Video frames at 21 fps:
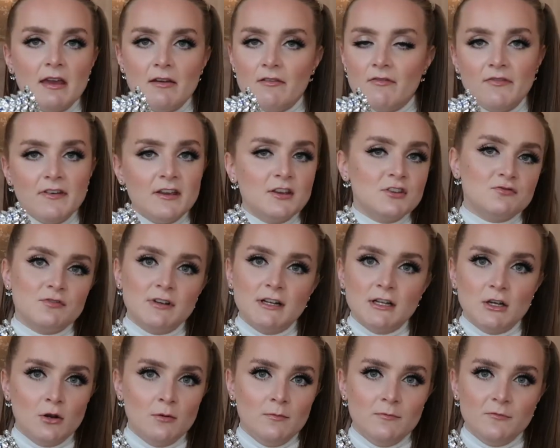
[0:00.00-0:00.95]
feels really
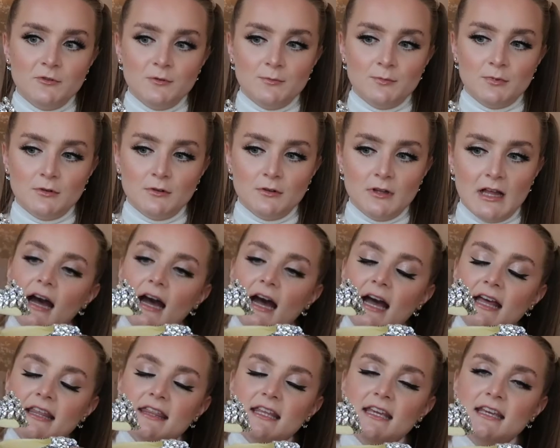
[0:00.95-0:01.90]
comfortable.
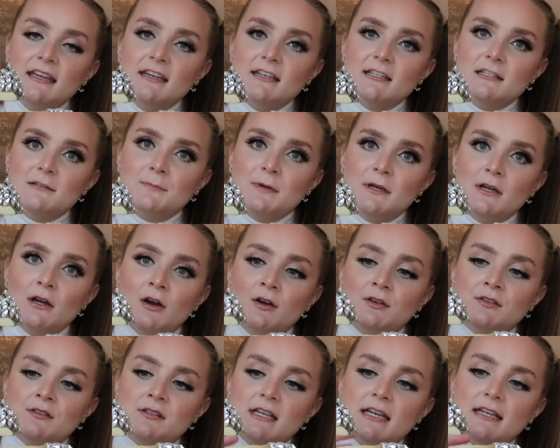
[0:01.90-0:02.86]
I think it's
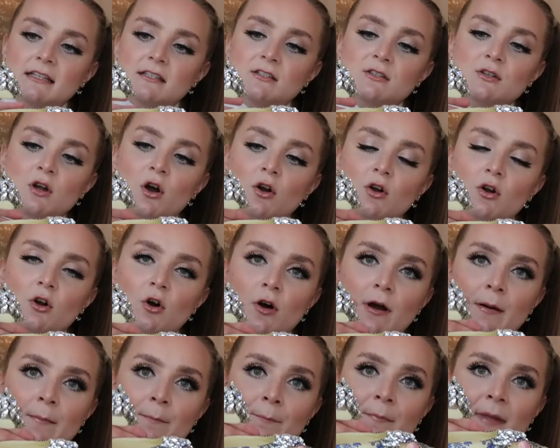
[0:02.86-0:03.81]
because it's not
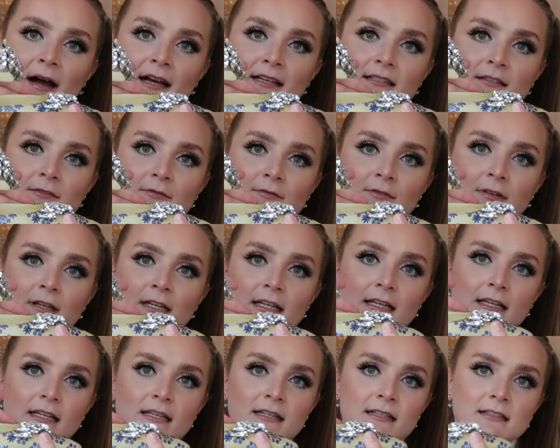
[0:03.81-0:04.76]
got a
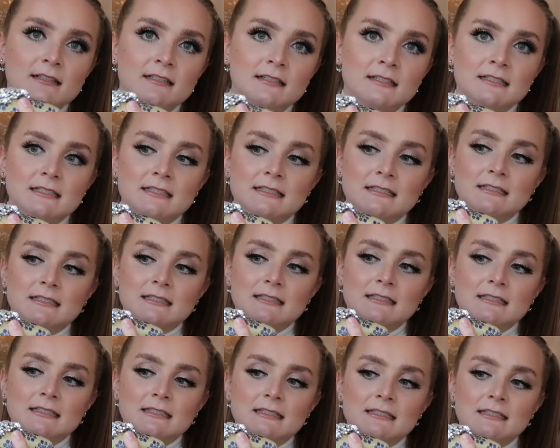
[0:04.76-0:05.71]
massively
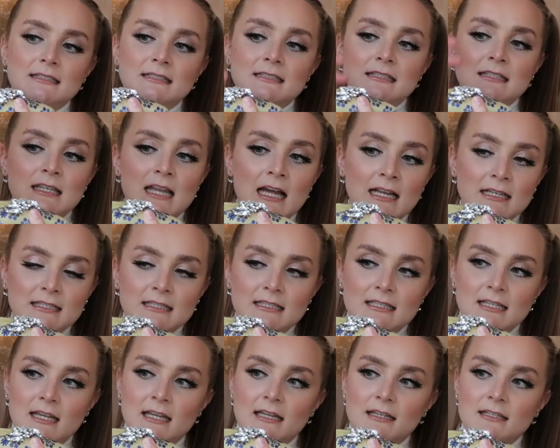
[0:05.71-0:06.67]

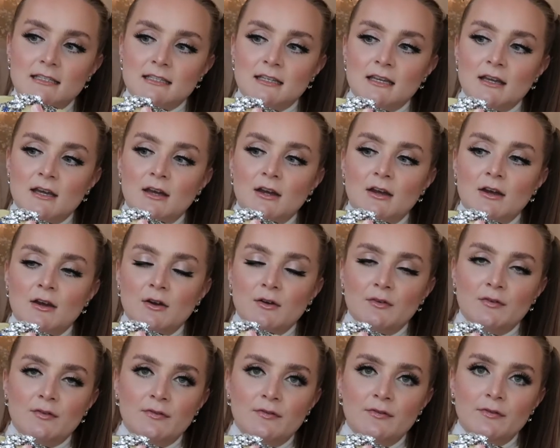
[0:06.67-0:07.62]
slanted
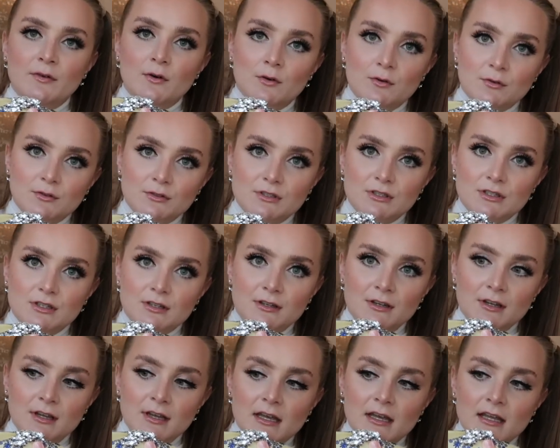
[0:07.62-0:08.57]
foot
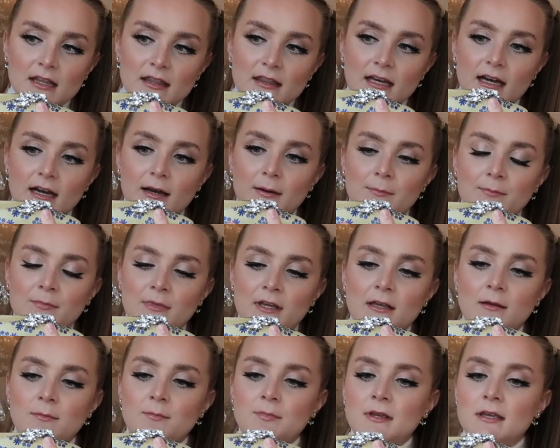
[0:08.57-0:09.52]
that
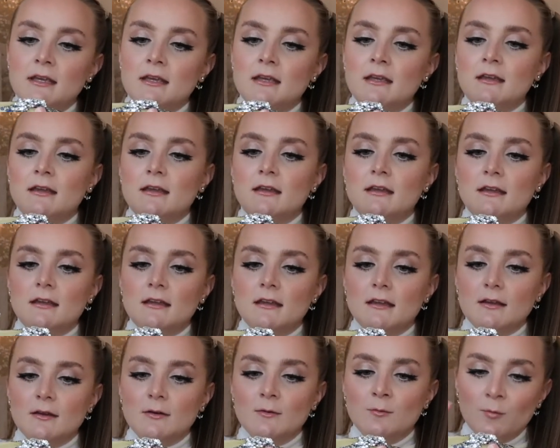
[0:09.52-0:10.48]
maybe
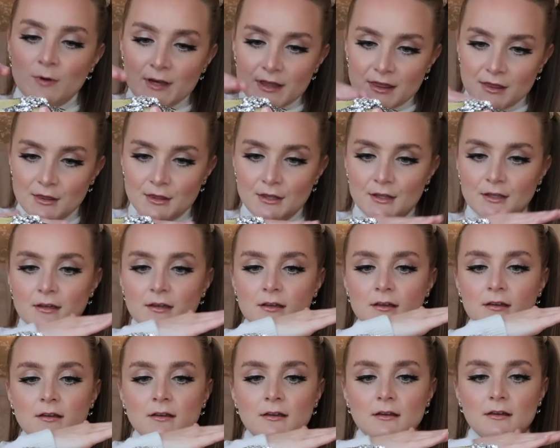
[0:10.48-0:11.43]
with
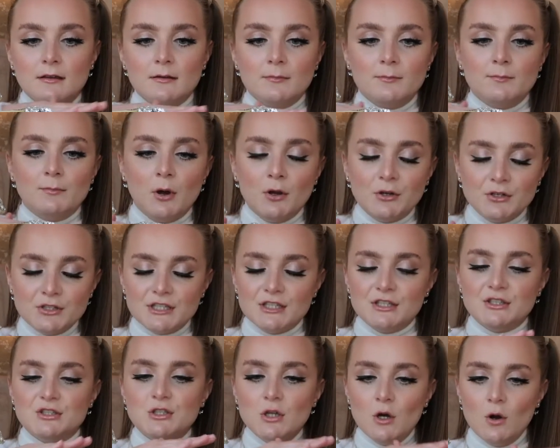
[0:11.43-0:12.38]
the
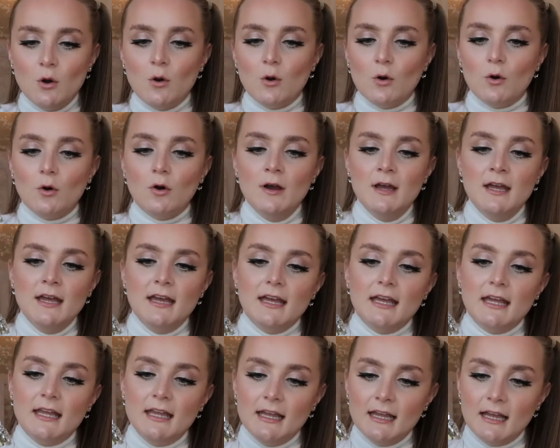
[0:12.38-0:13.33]
pointed toe
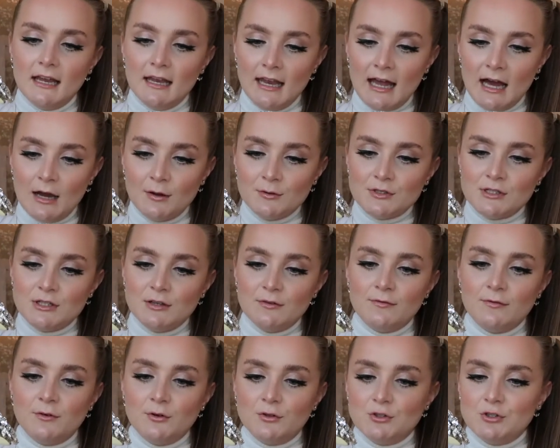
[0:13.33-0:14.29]
it allows your
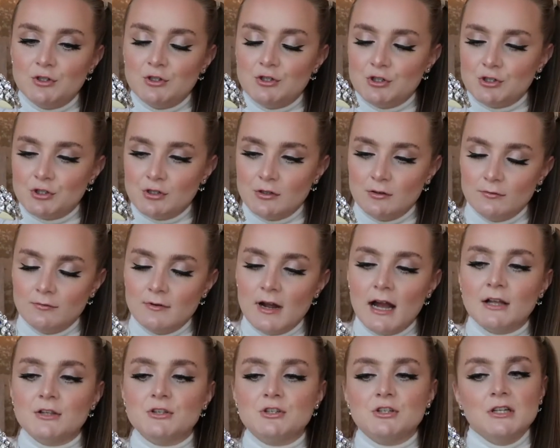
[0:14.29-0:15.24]
foot to just
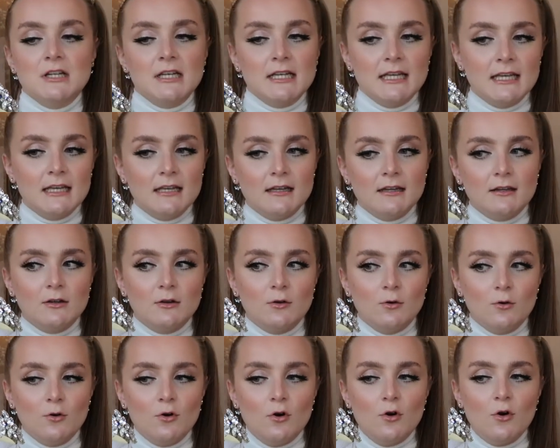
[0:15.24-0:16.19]
gradually
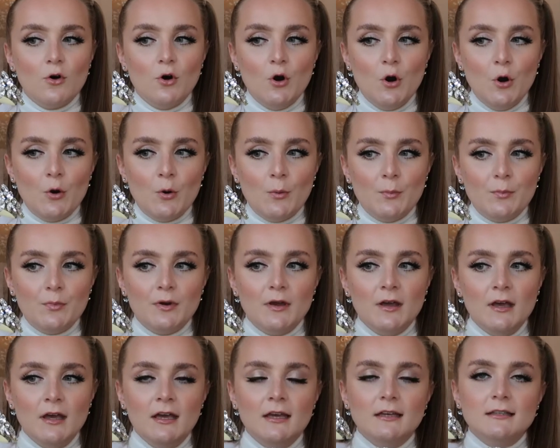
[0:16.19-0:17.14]
go up
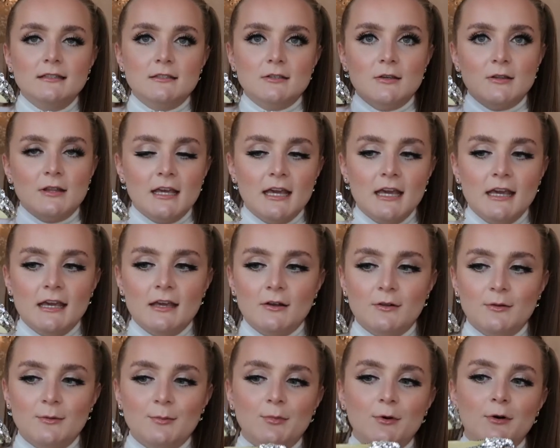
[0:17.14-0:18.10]
to the
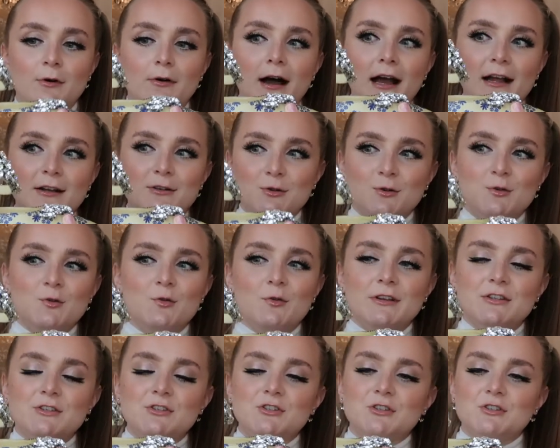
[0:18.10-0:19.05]
heel. But I don't know,
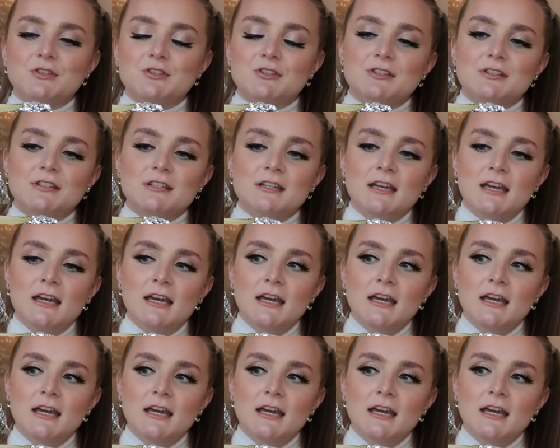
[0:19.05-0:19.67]
it feels